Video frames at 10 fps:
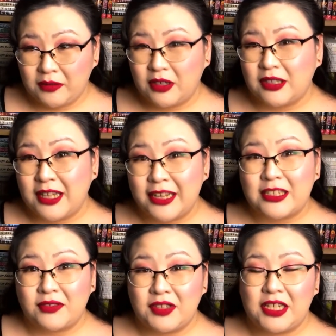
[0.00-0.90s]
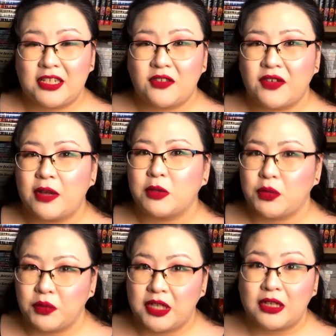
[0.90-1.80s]
collectively as a family
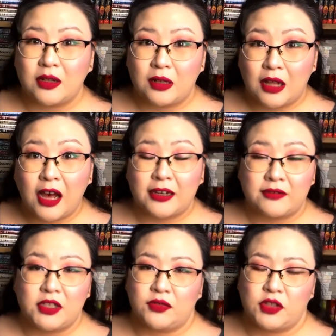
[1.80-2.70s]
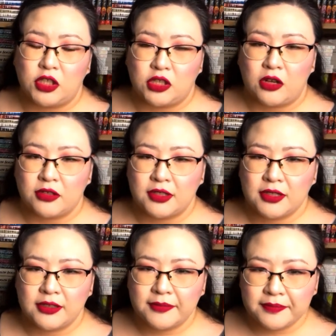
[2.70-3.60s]
read a lot of different genres.